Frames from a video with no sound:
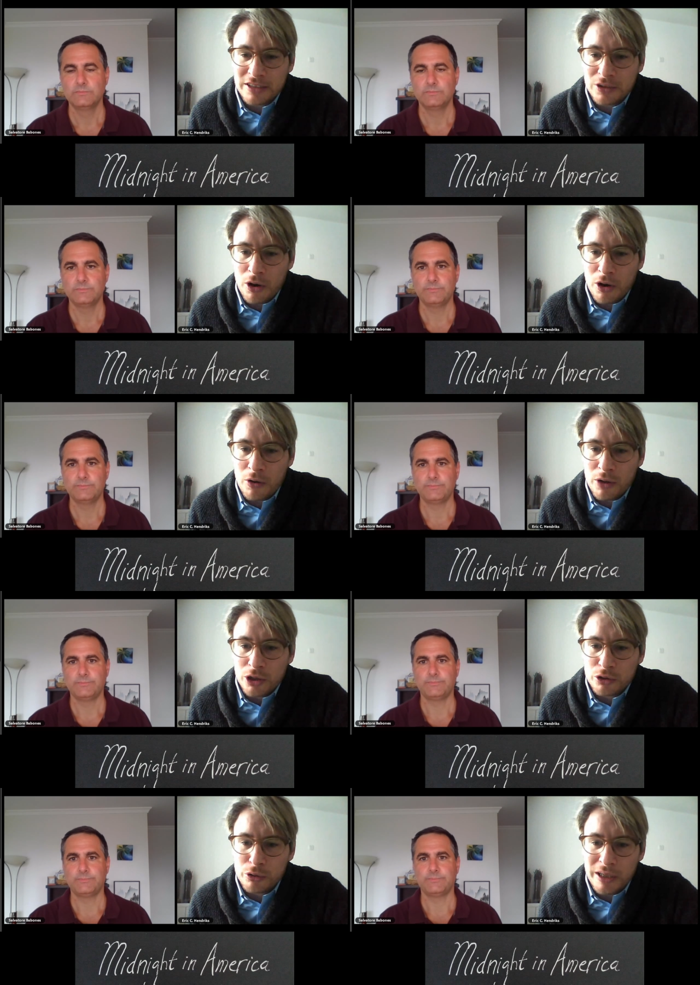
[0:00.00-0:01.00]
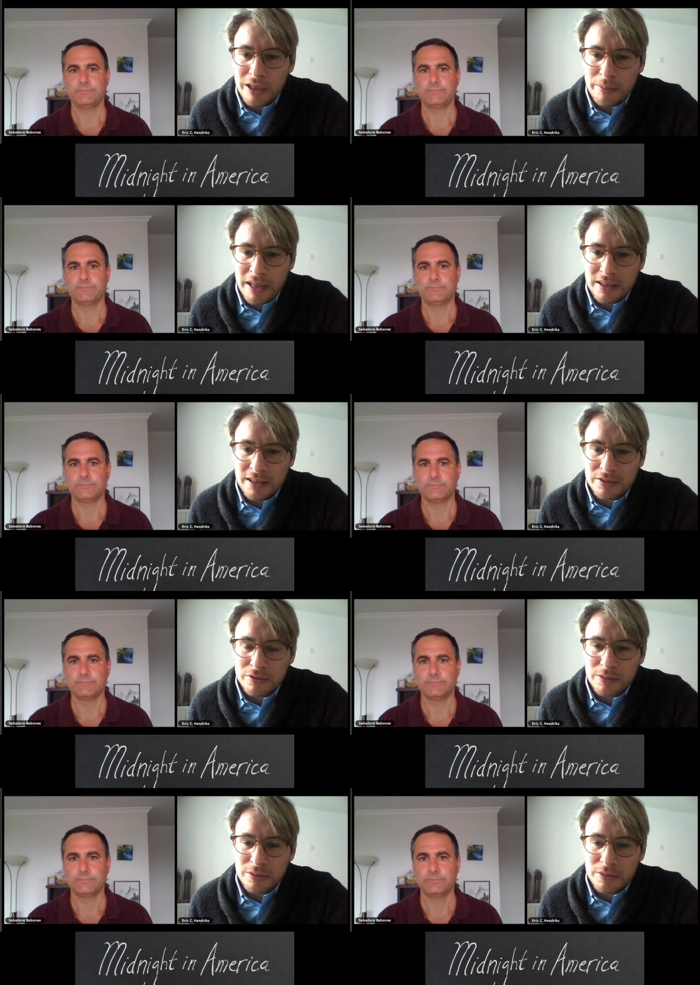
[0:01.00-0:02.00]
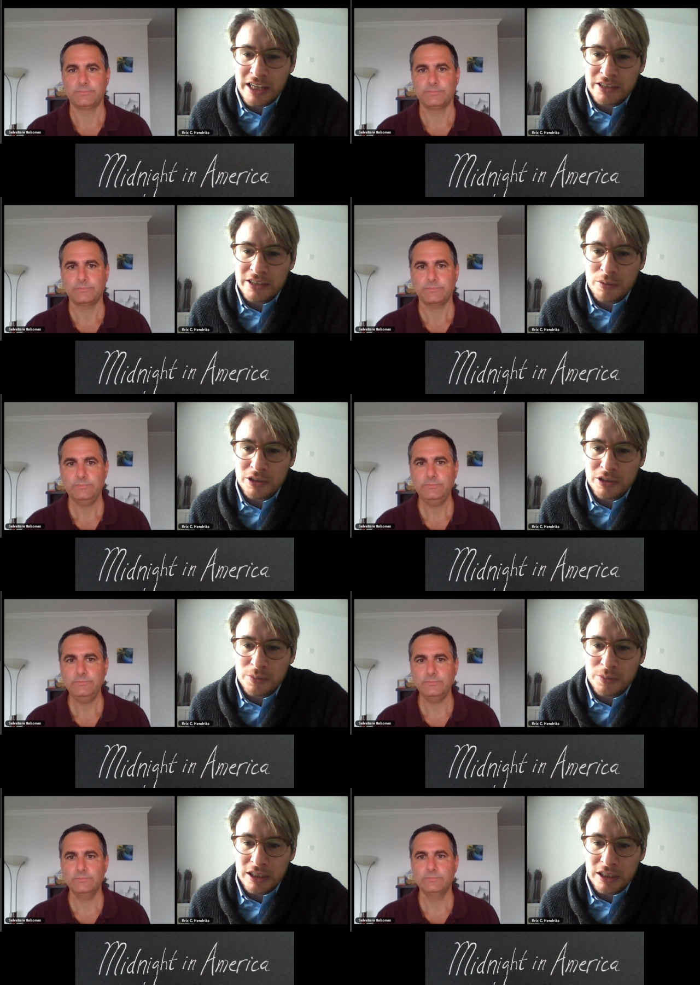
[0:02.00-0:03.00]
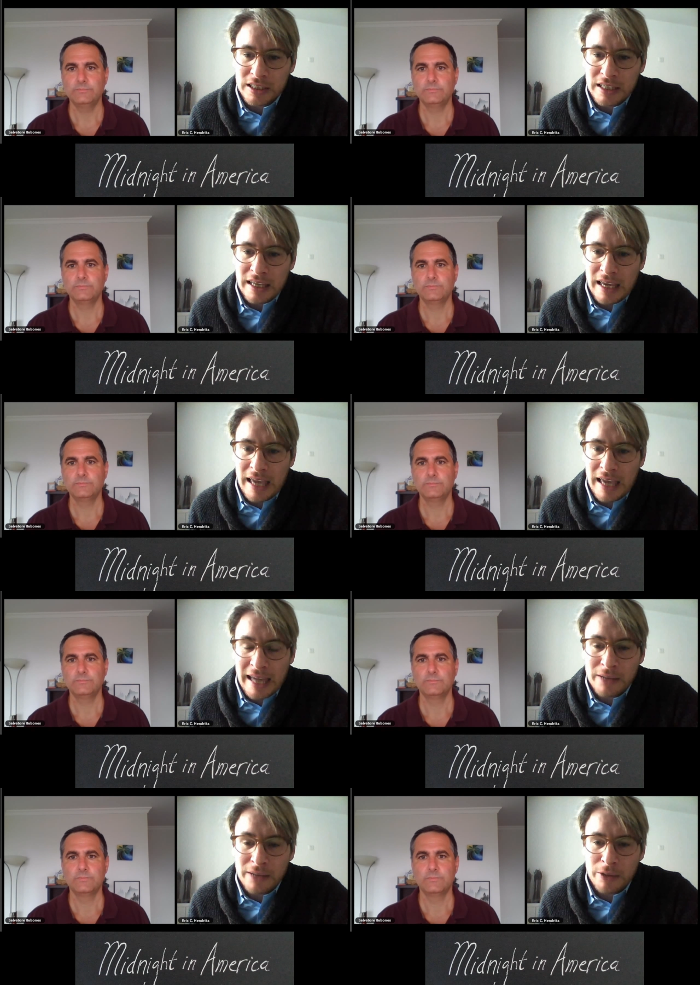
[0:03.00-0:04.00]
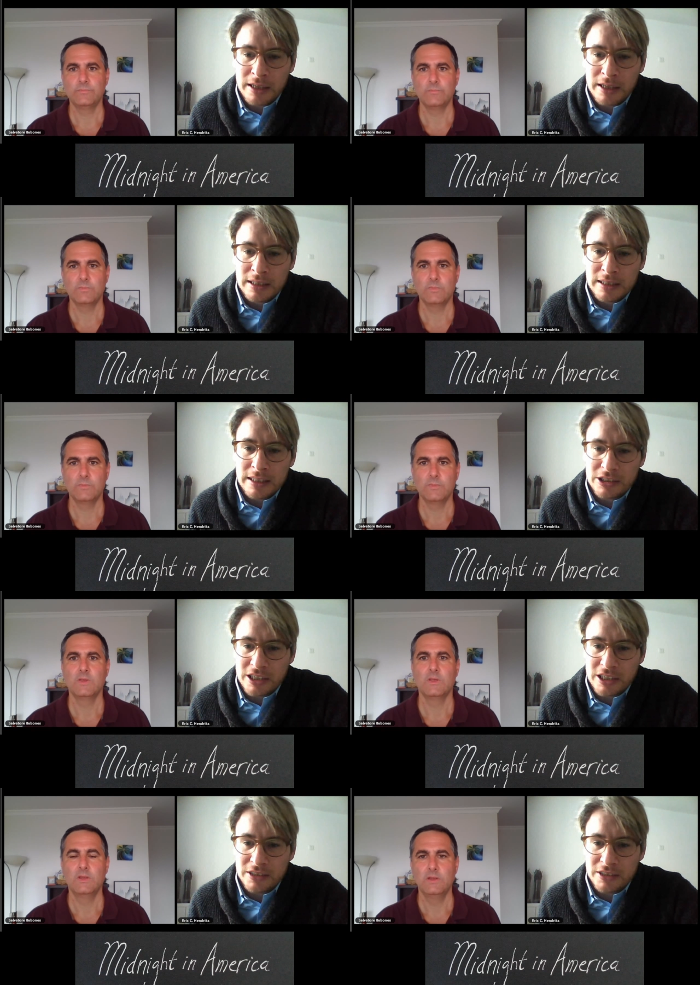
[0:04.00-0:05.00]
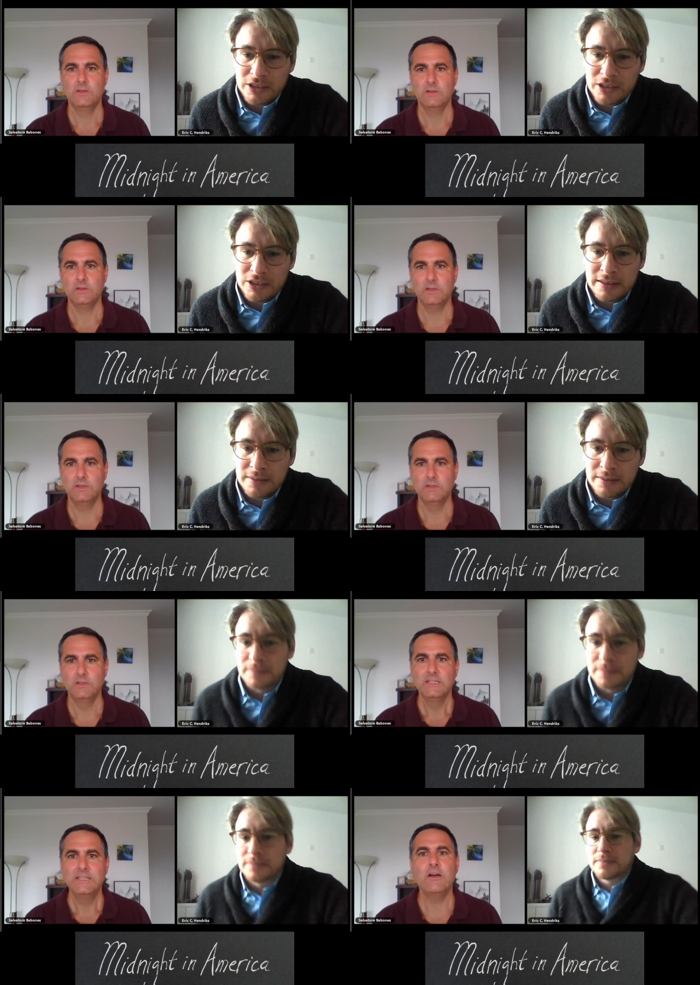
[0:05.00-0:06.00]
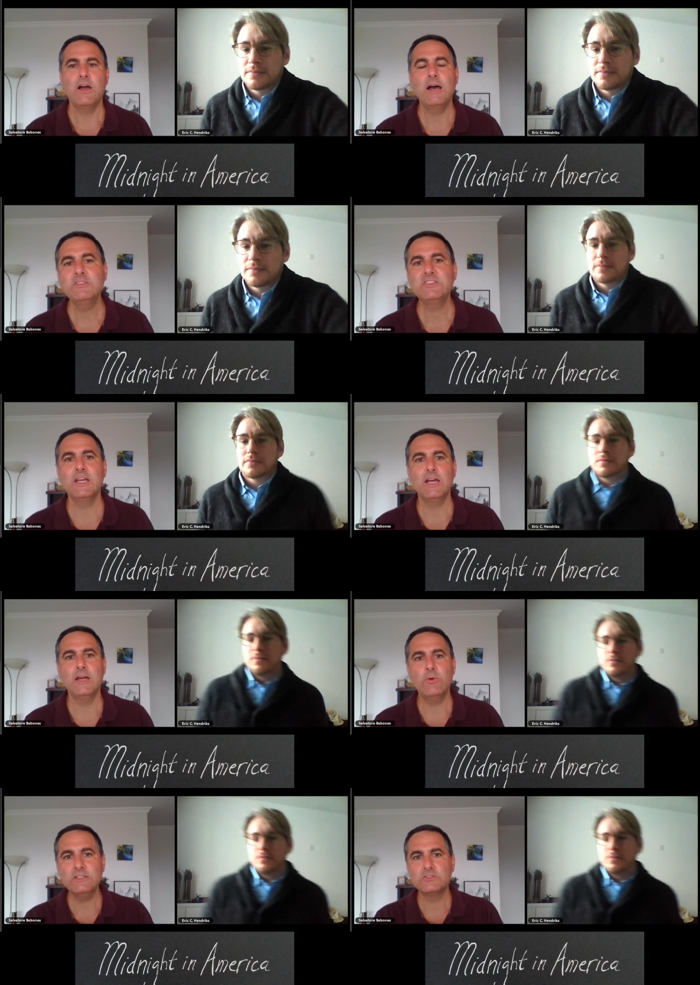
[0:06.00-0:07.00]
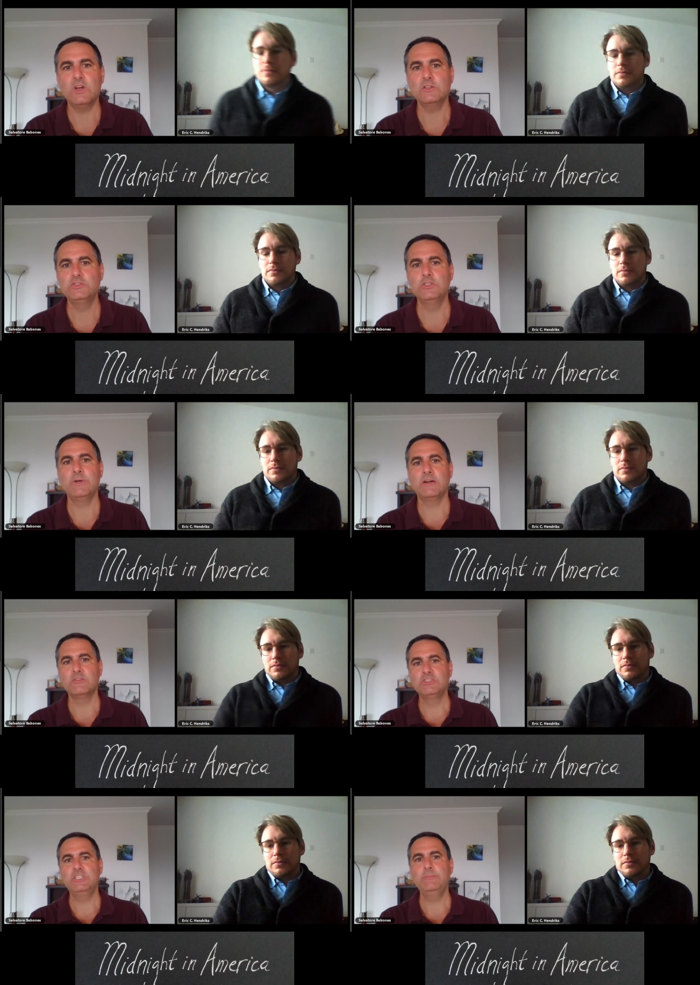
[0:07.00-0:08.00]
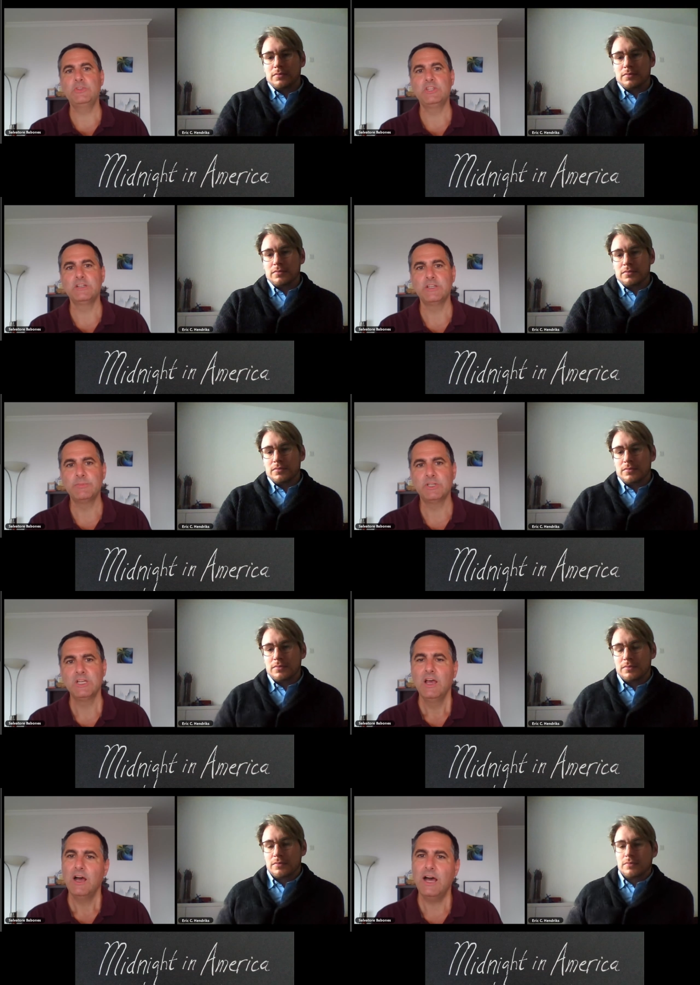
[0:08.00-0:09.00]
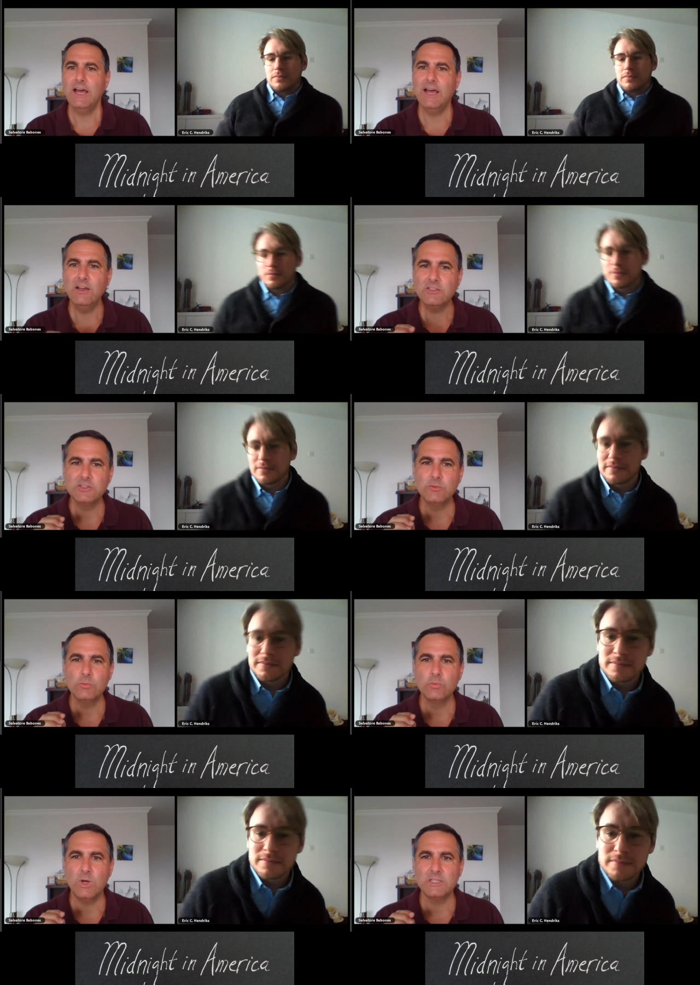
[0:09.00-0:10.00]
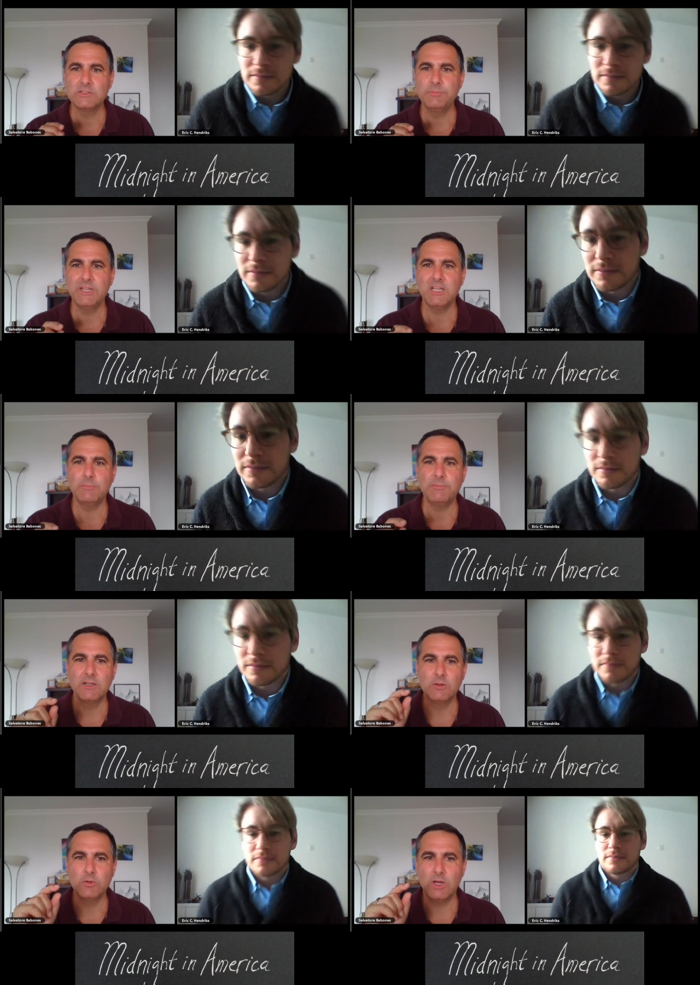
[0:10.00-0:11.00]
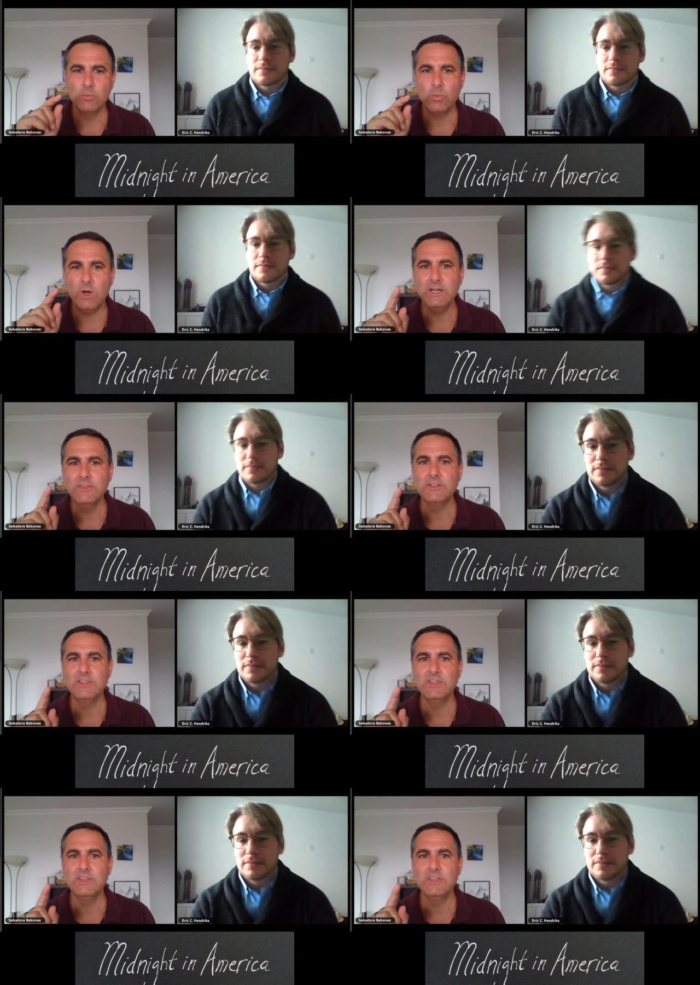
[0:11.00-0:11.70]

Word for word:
Speaker 1: no true independence from the Chinese Communist Party anywhere in Chinese society.
Speaker 2: Now, obviously, I, I want to talk to you about regime theory, but I also want to pick up on, on one other